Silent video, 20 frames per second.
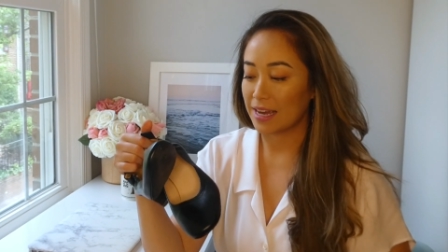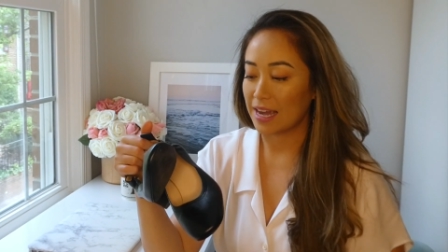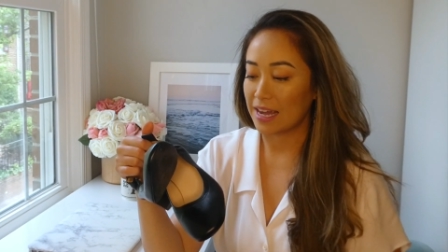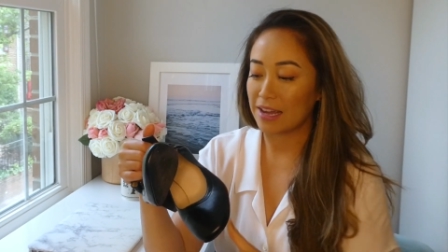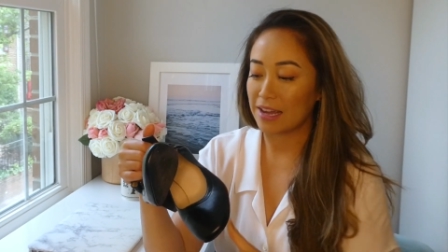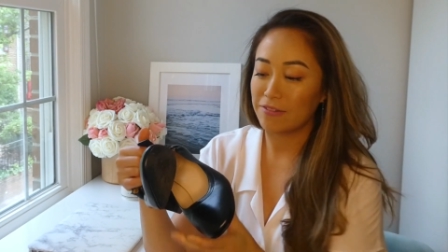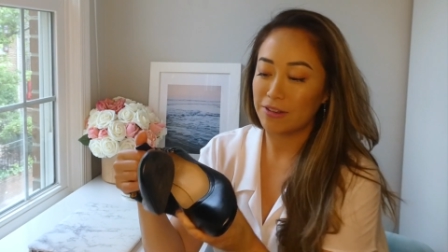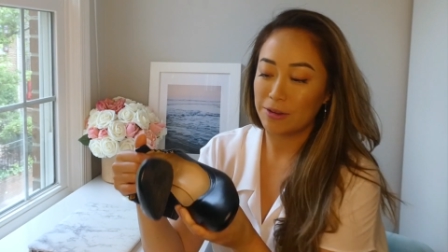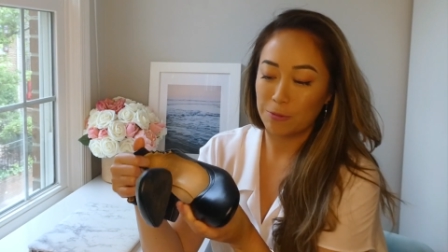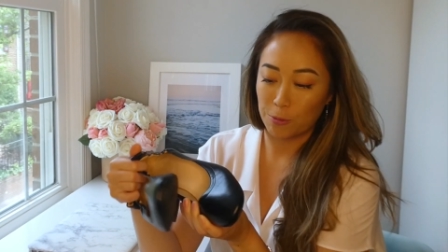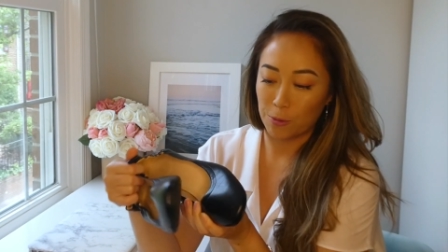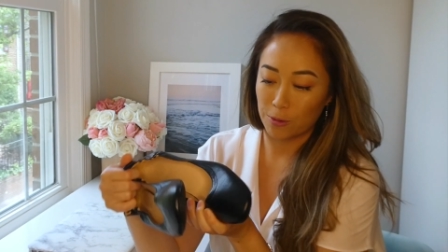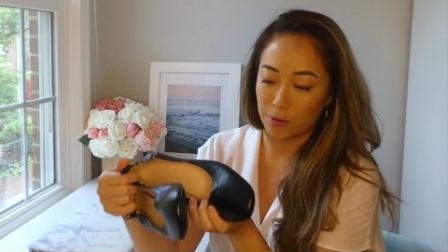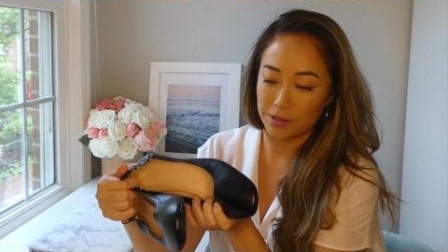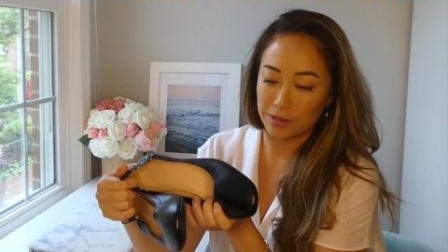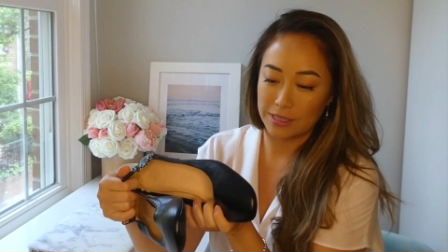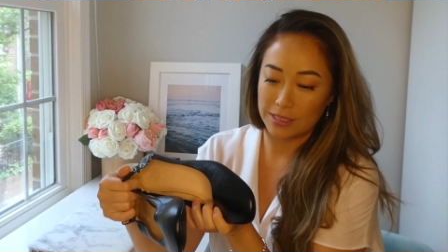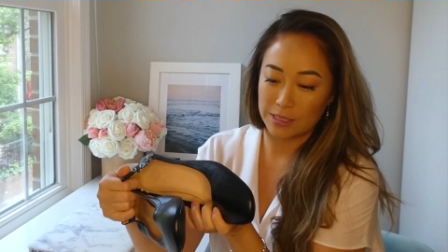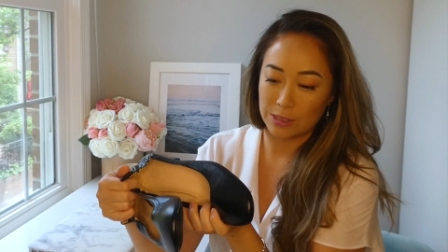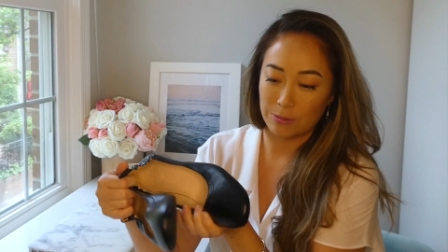I haven't
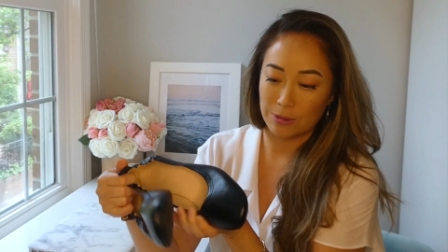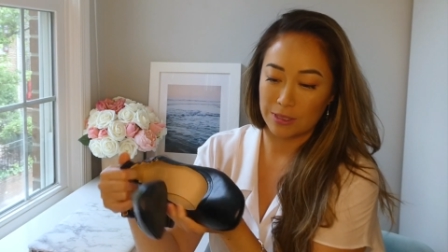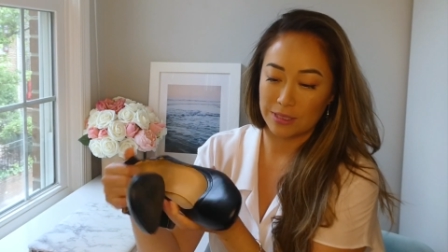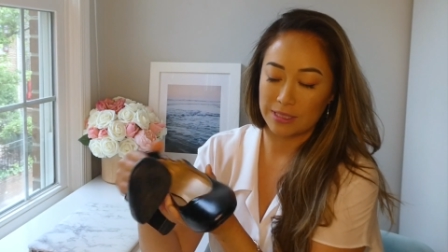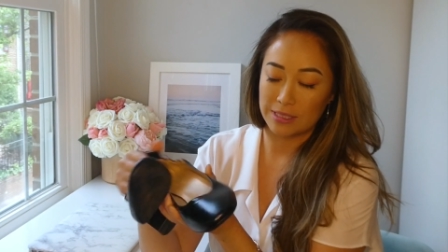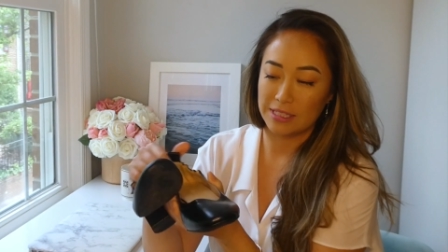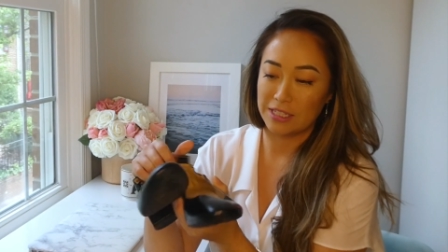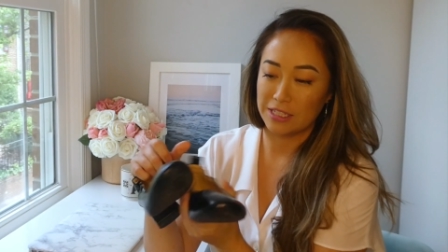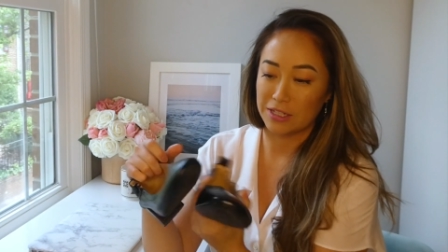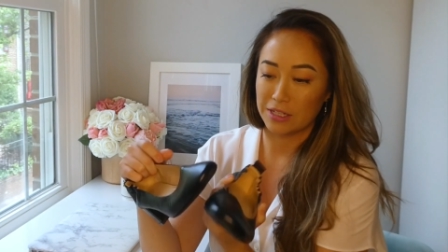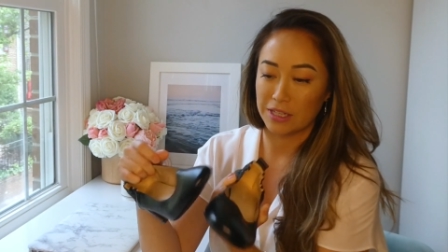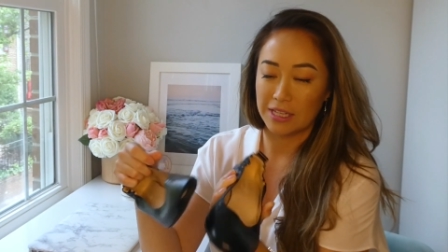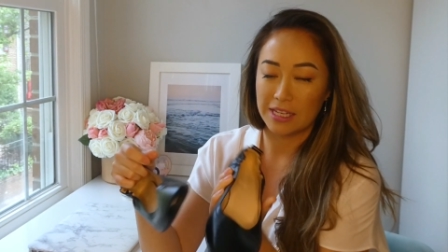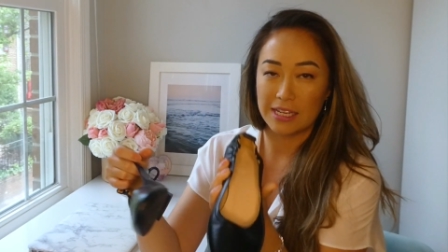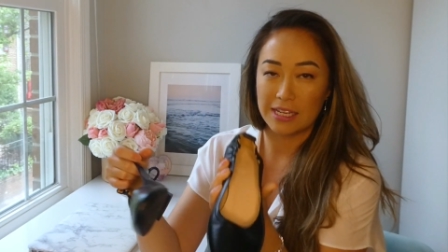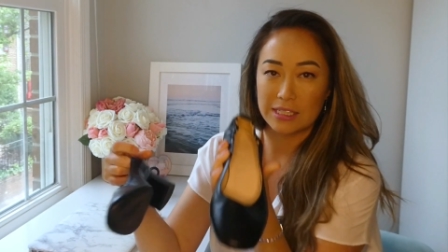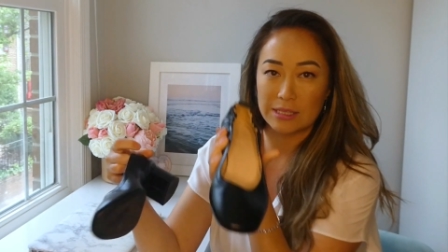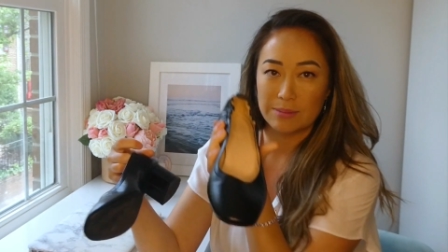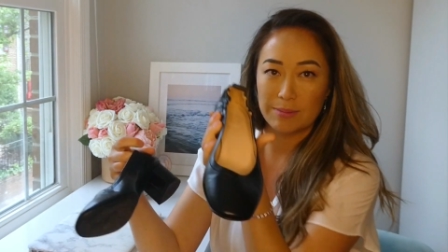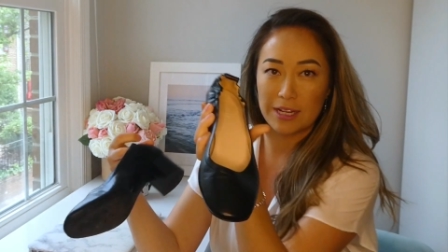worn these ones nearly
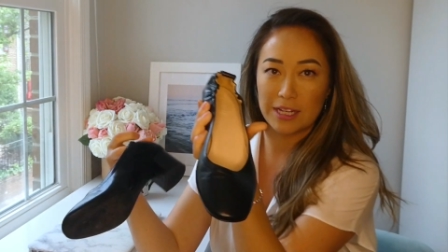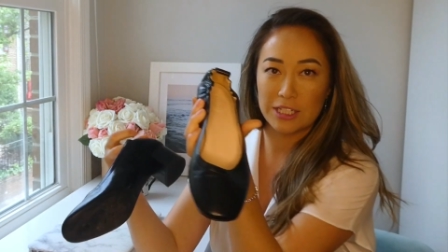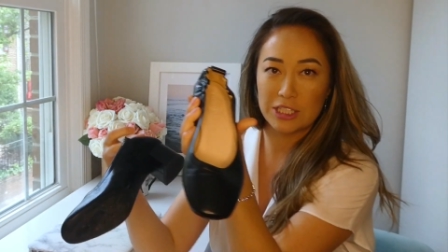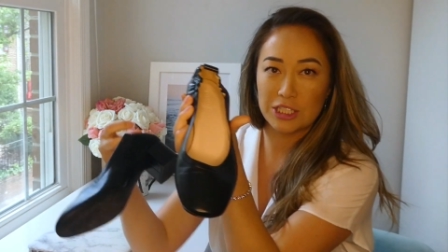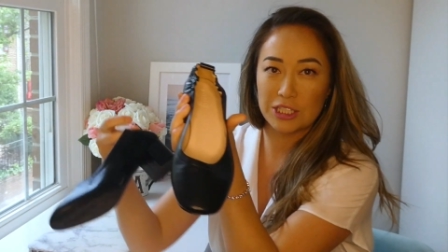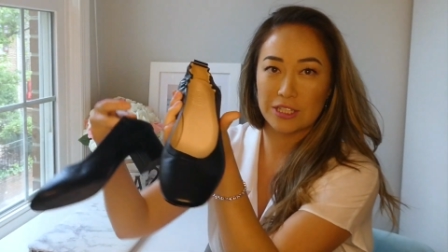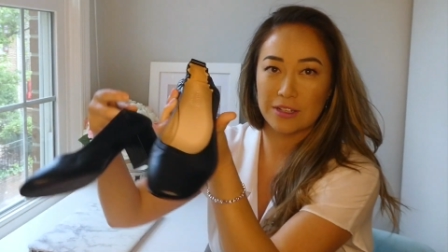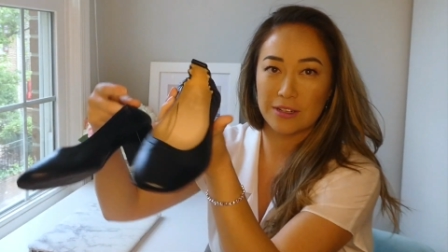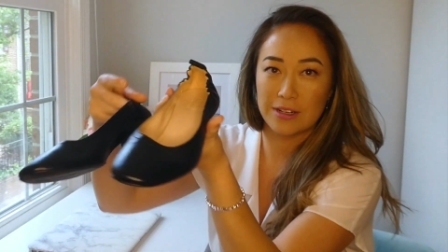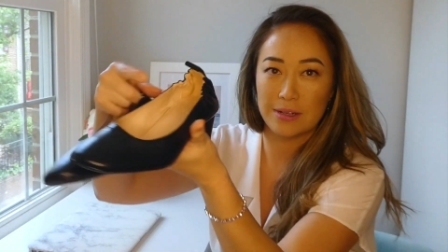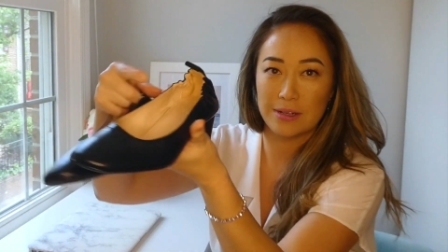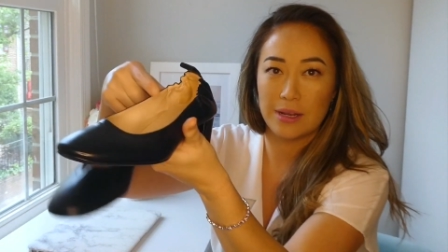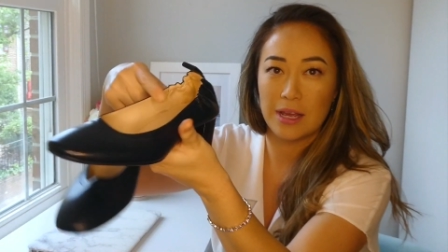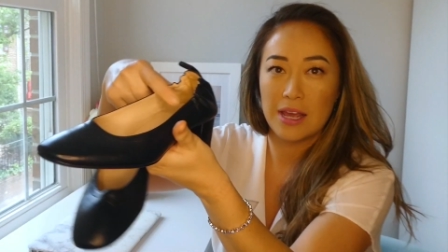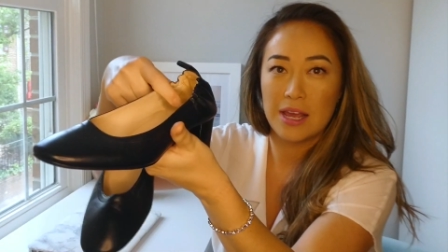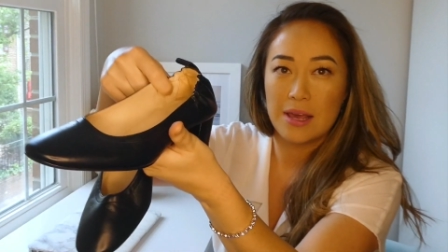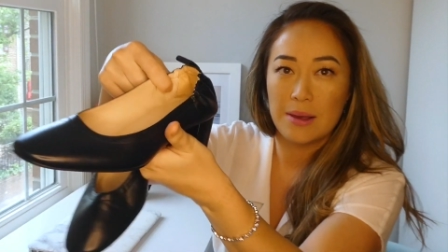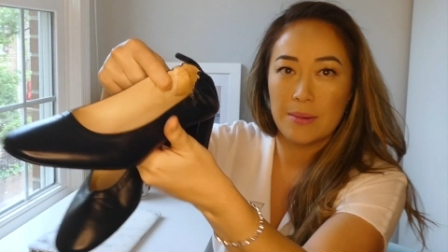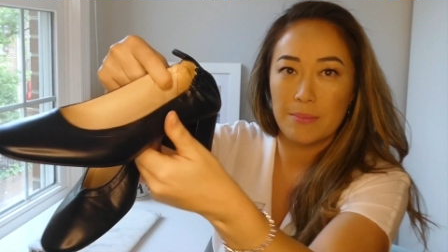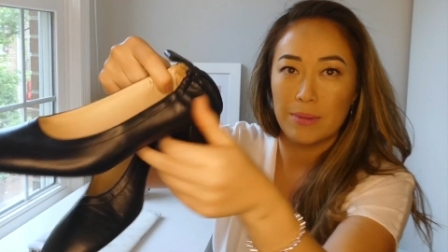as much. They're in
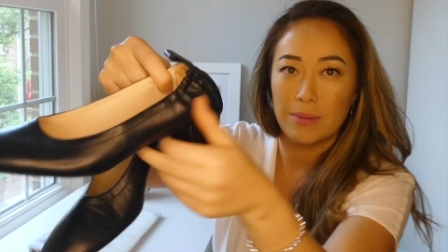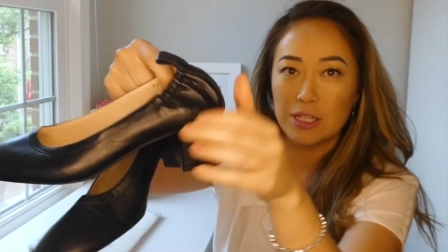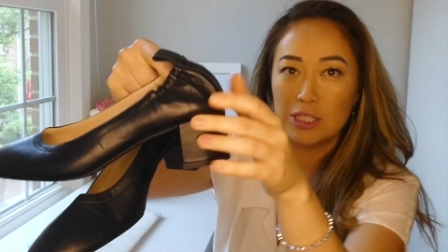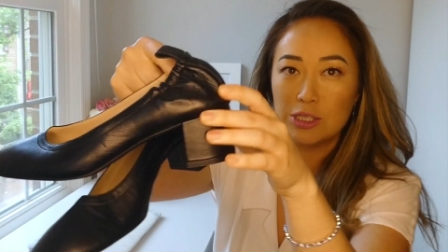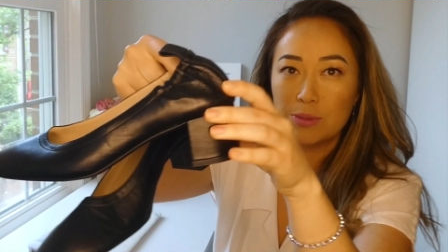much